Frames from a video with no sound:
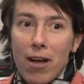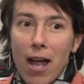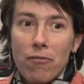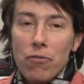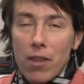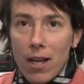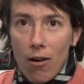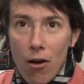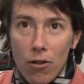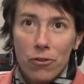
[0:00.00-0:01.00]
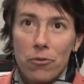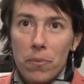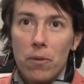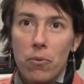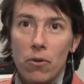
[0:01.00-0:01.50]
I have to thank all other
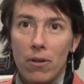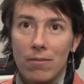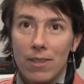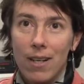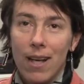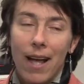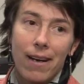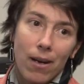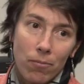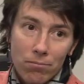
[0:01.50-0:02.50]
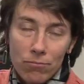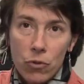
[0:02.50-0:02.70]
people, and I'm